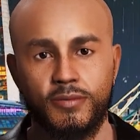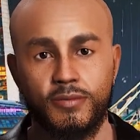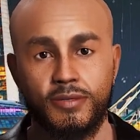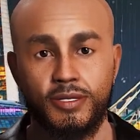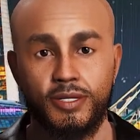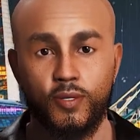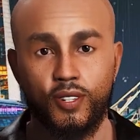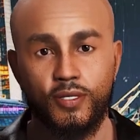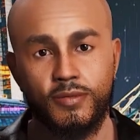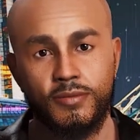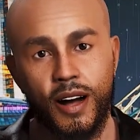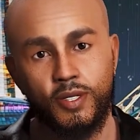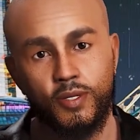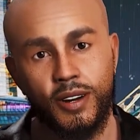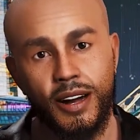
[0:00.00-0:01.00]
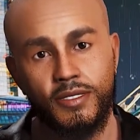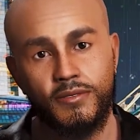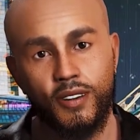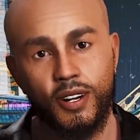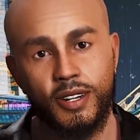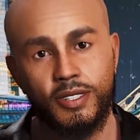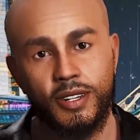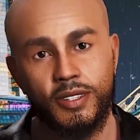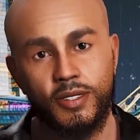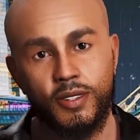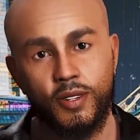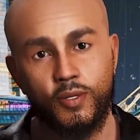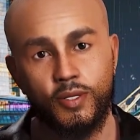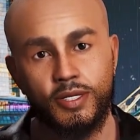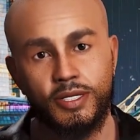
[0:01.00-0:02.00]
Your unwavering
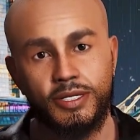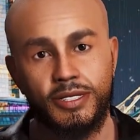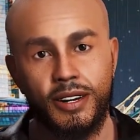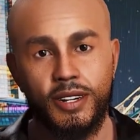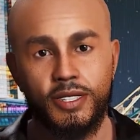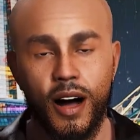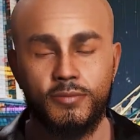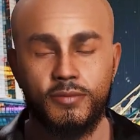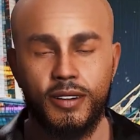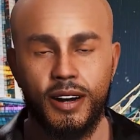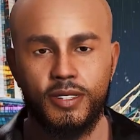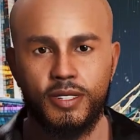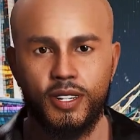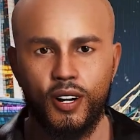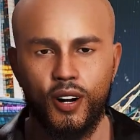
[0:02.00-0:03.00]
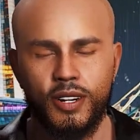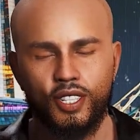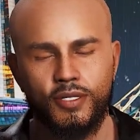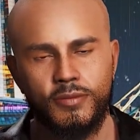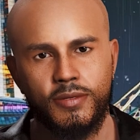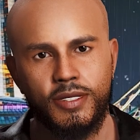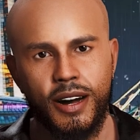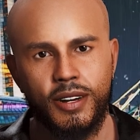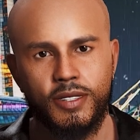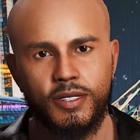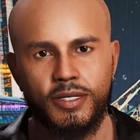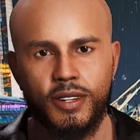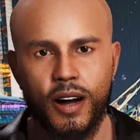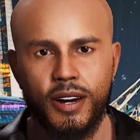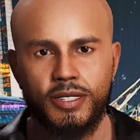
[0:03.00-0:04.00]
enthusiasm, encouragement, and
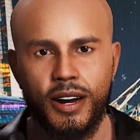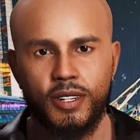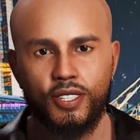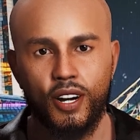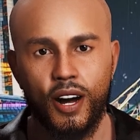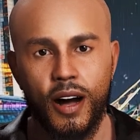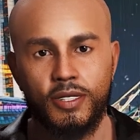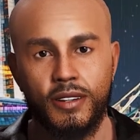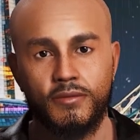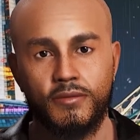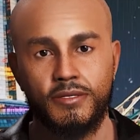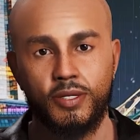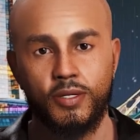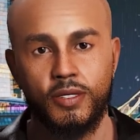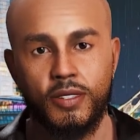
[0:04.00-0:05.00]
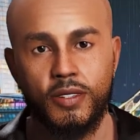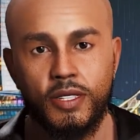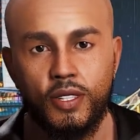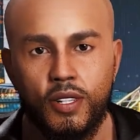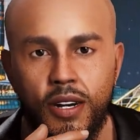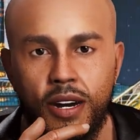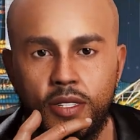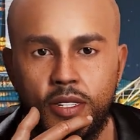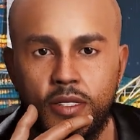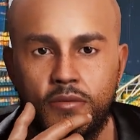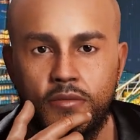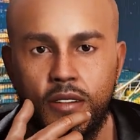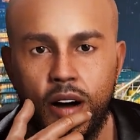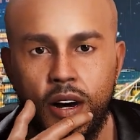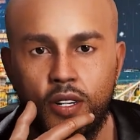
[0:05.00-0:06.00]
dedication have fueled the creative
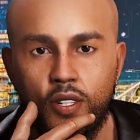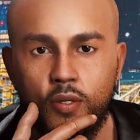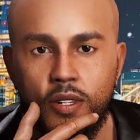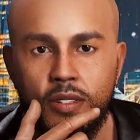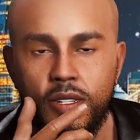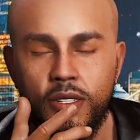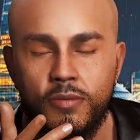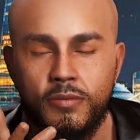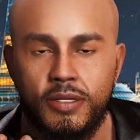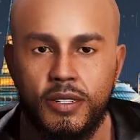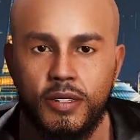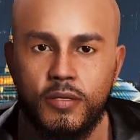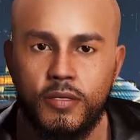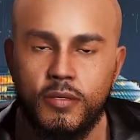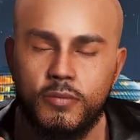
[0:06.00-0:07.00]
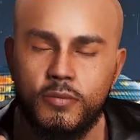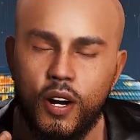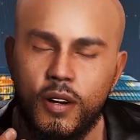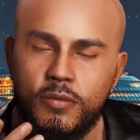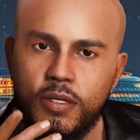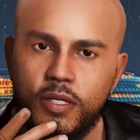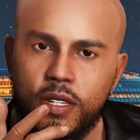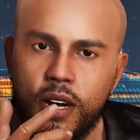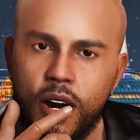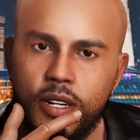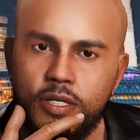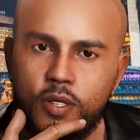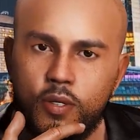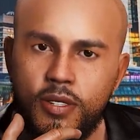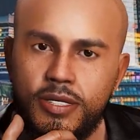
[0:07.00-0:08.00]
fire within me propelling us
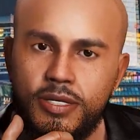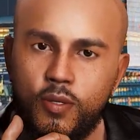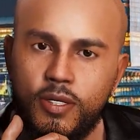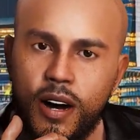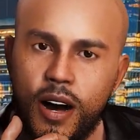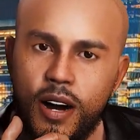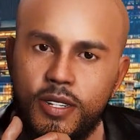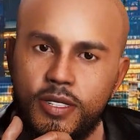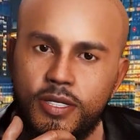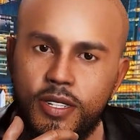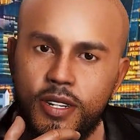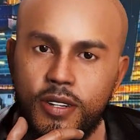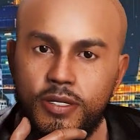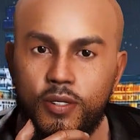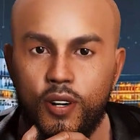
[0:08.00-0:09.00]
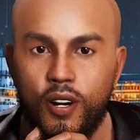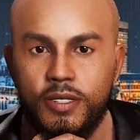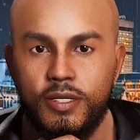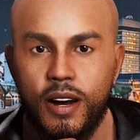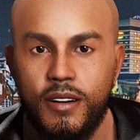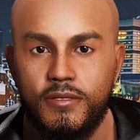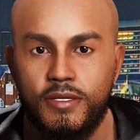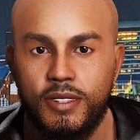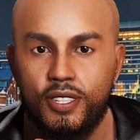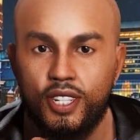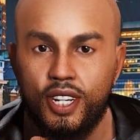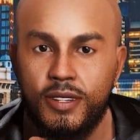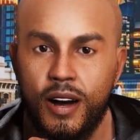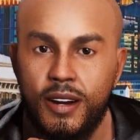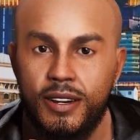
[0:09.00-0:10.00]
to new heights in the world of
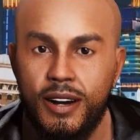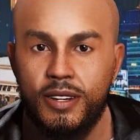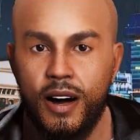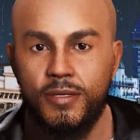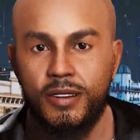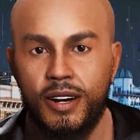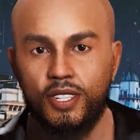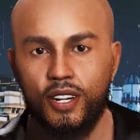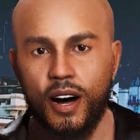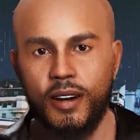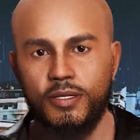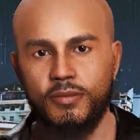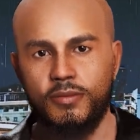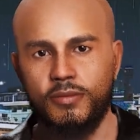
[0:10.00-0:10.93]
digital animation.